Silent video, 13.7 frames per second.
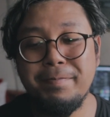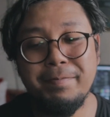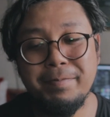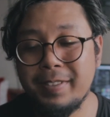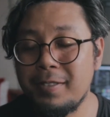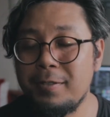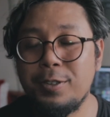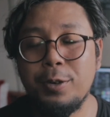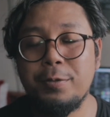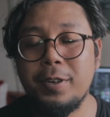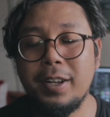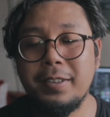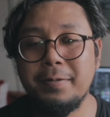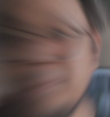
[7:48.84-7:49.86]
So
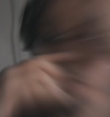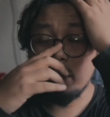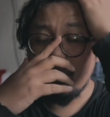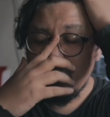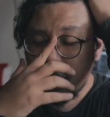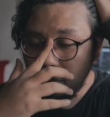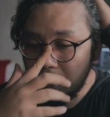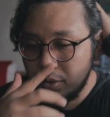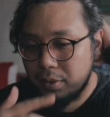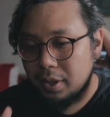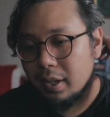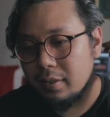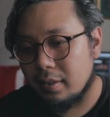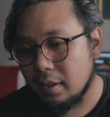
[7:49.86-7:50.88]
fun. But anyway, you
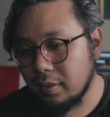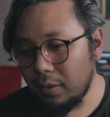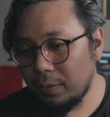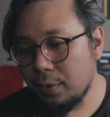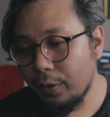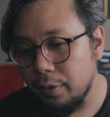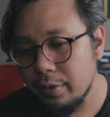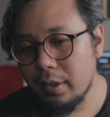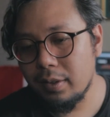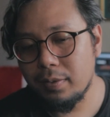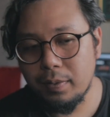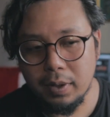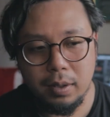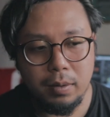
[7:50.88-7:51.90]
guys, that's it for
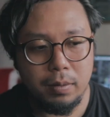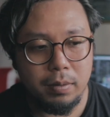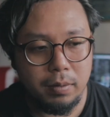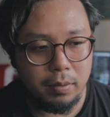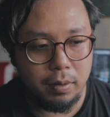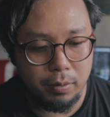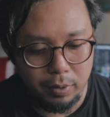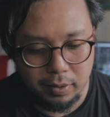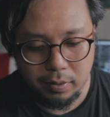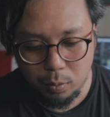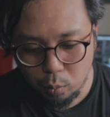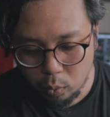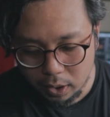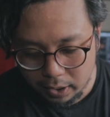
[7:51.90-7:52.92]
this video. The
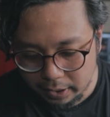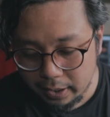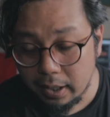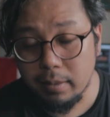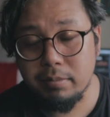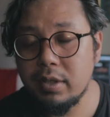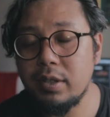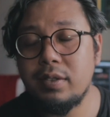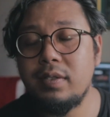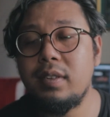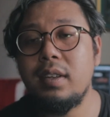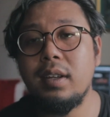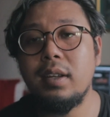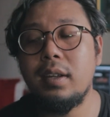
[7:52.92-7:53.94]
reason why I'm just
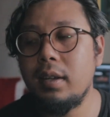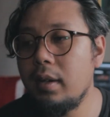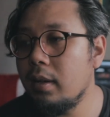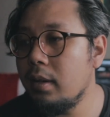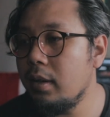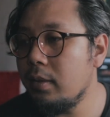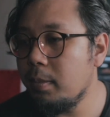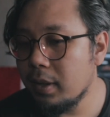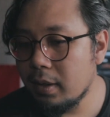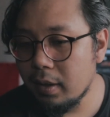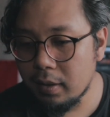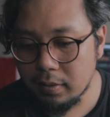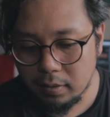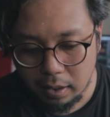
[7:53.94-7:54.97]
sitting here is
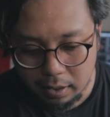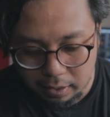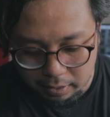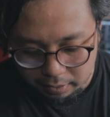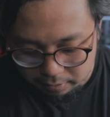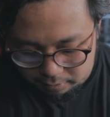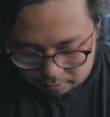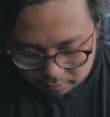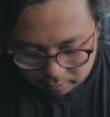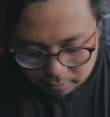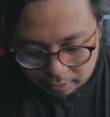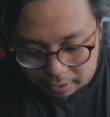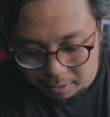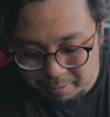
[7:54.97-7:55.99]
because I
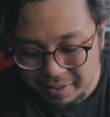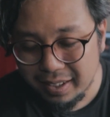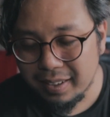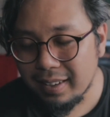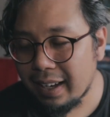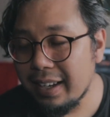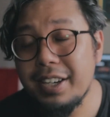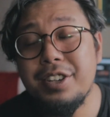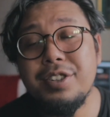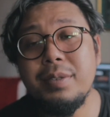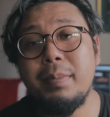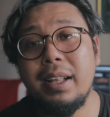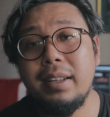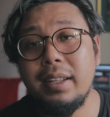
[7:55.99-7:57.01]

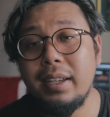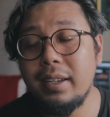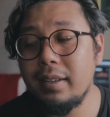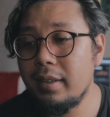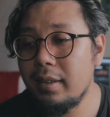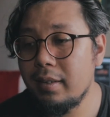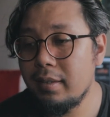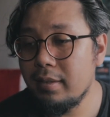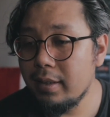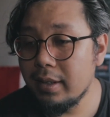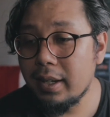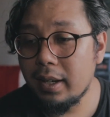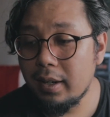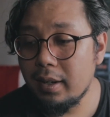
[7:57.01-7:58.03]
injured my leg
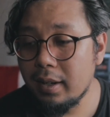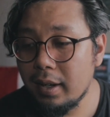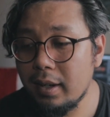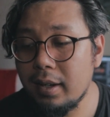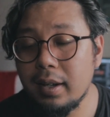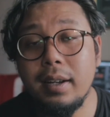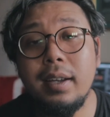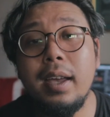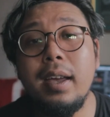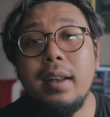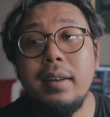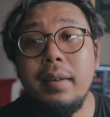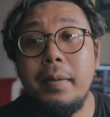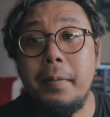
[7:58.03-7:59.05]
again and
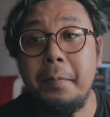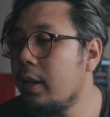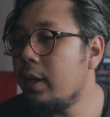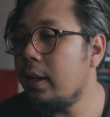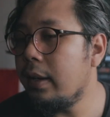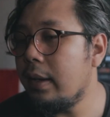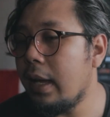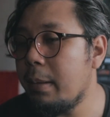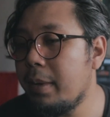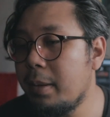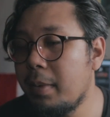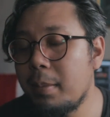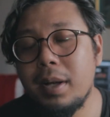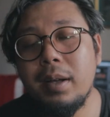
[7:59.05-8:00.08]
again, and I'm
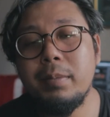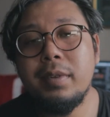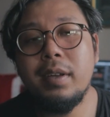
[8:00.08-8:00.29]
at my mom's